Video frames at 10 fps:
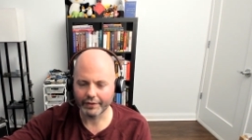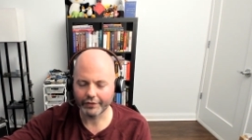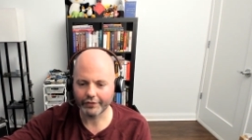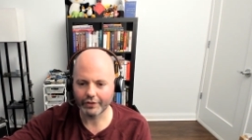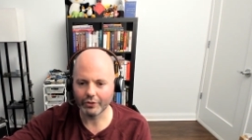
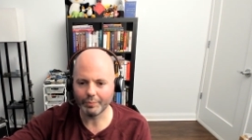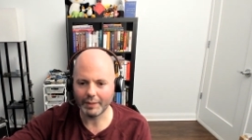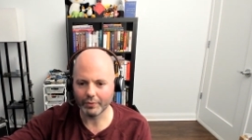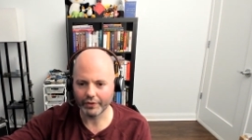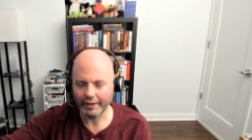There are still
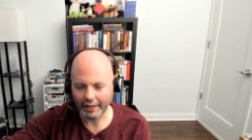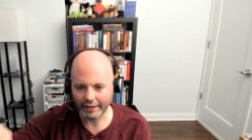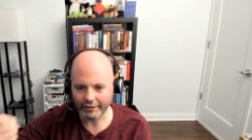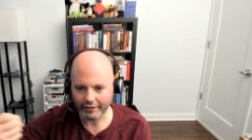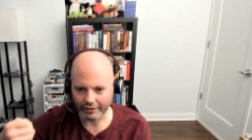people that
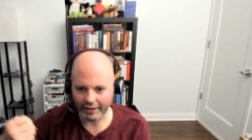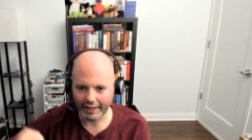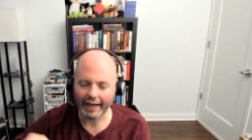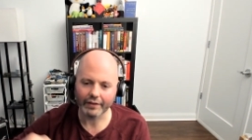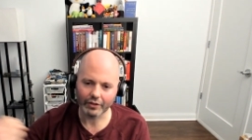need to
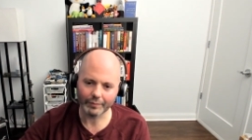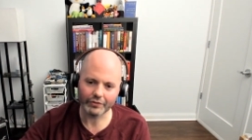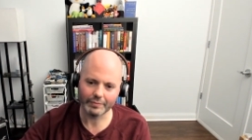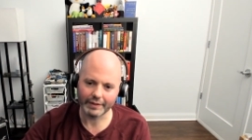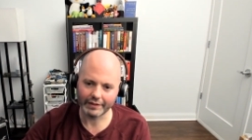write
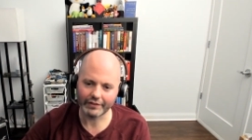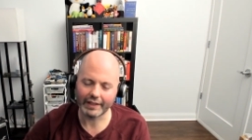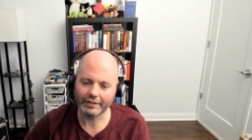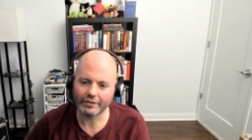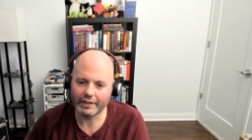hand-optimized,
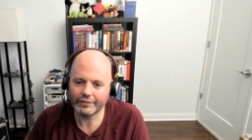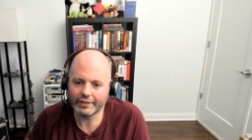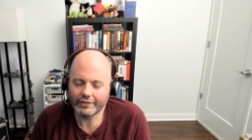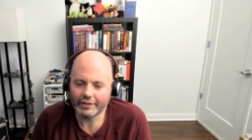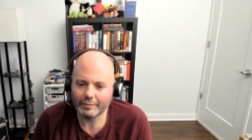
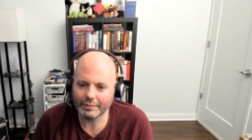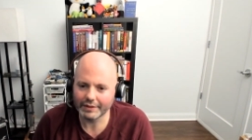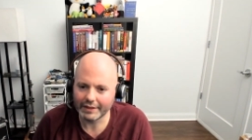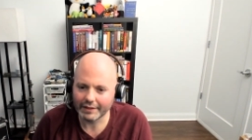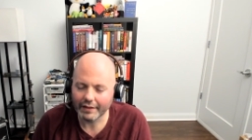handcrafted
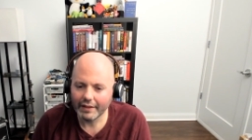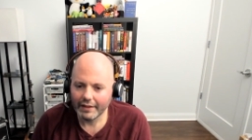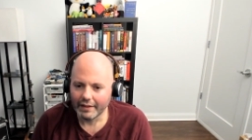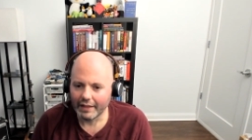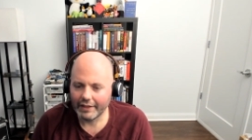assembly and
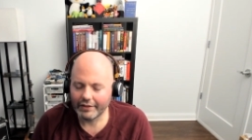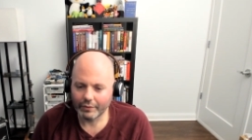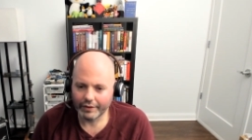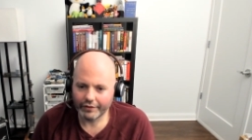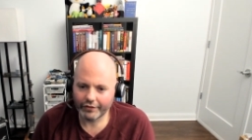
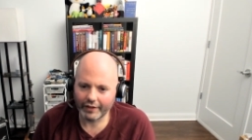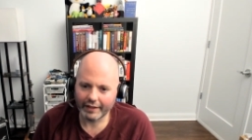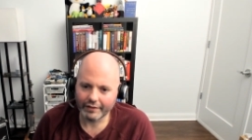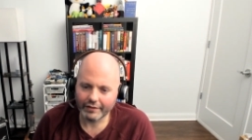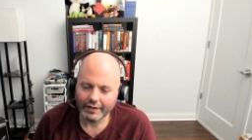need to
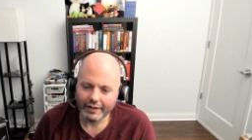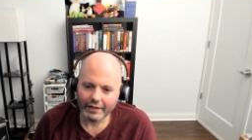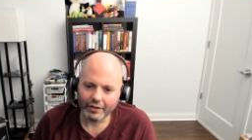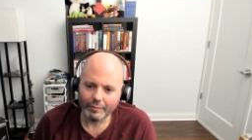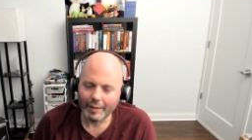understand
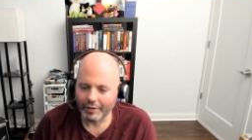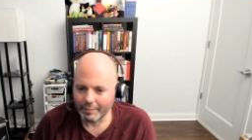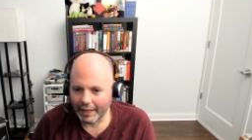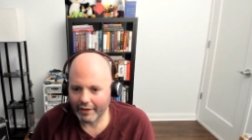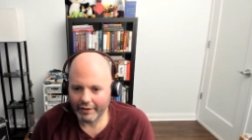
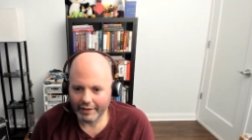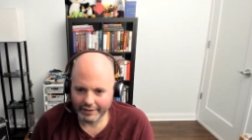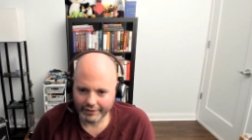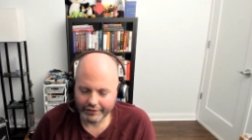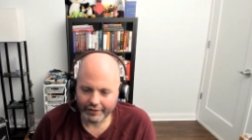memory
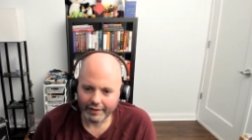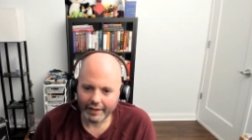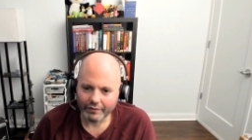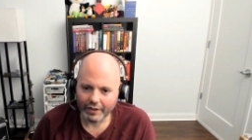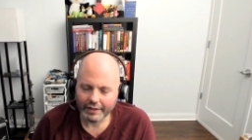barriers
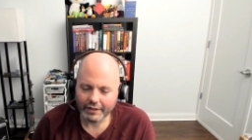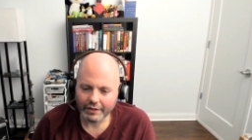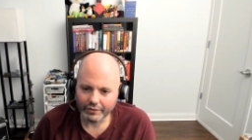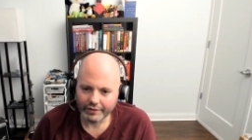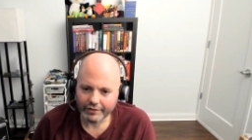and write
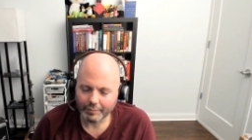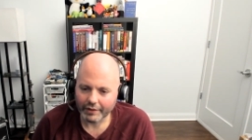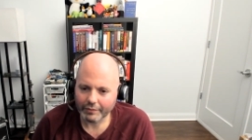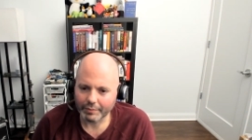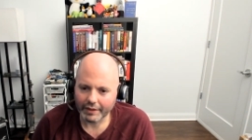code in
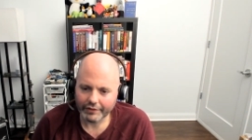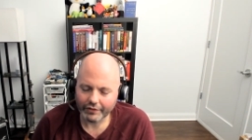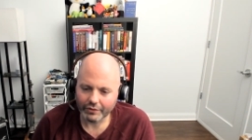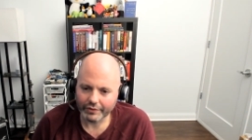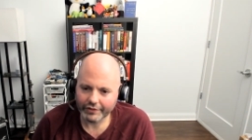C++
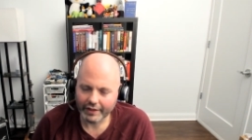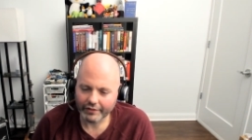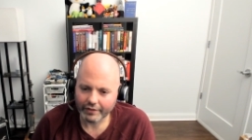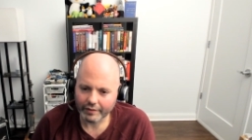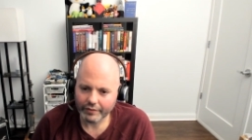and all this
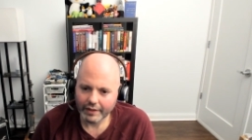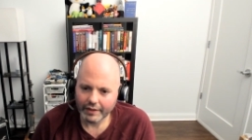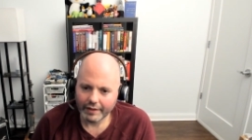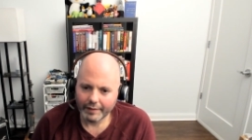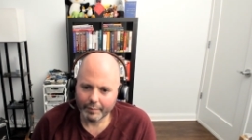kind of stuff.
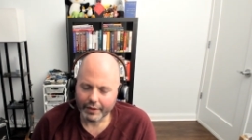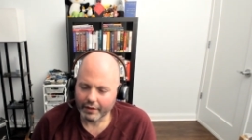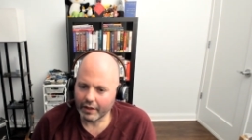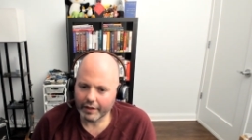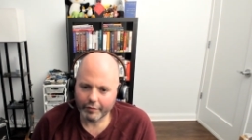
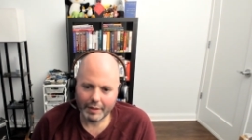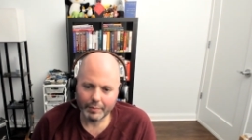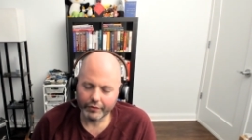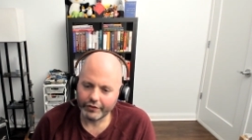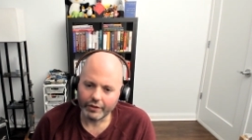But a lot of
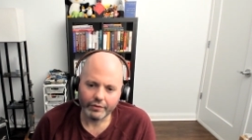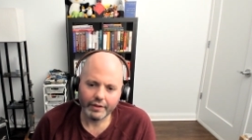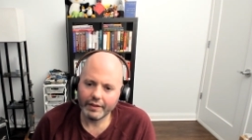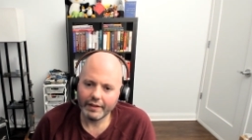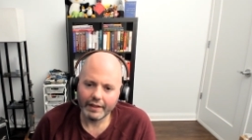people
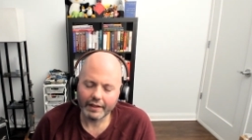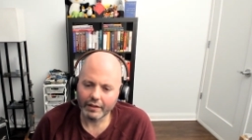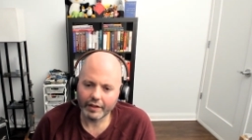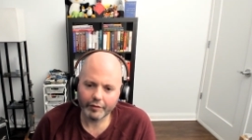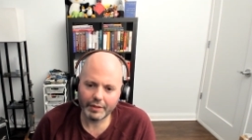don't.
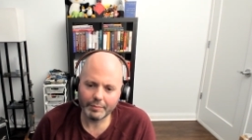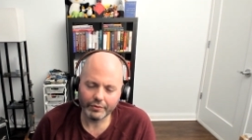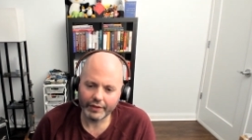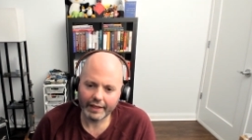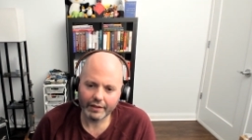And a lot of
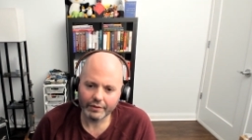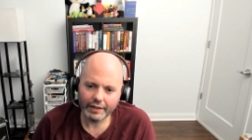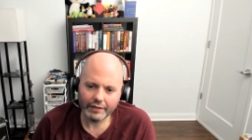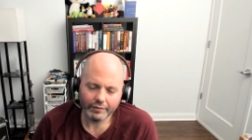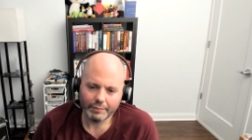people
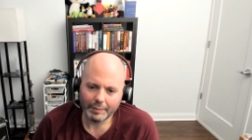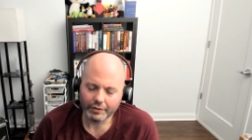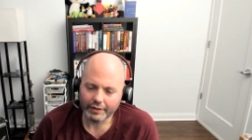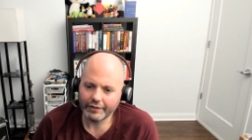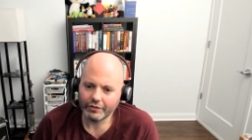now, even
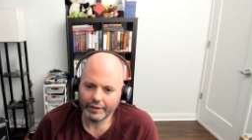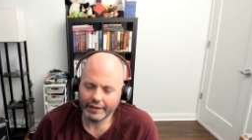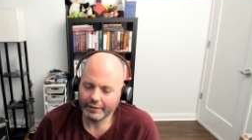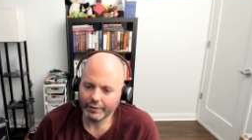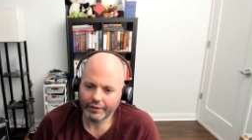people
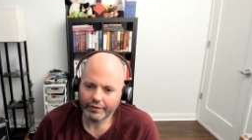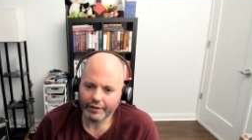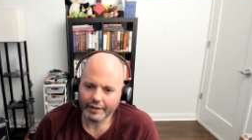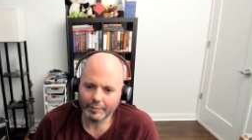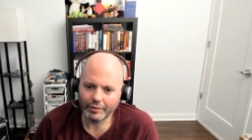graduating
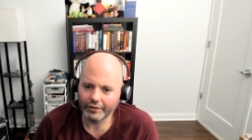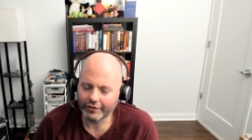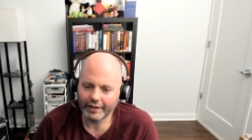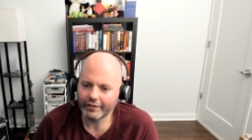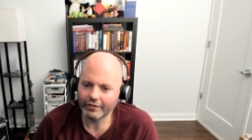with
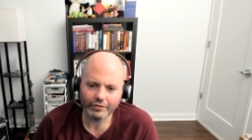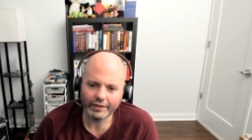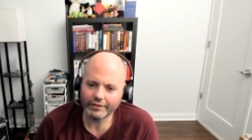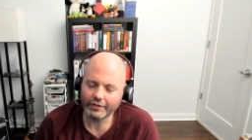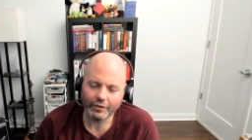computer science
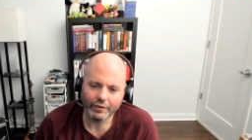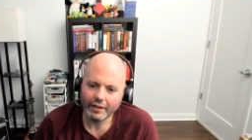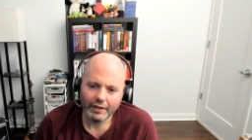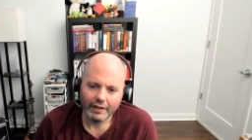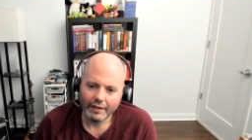degrees, don't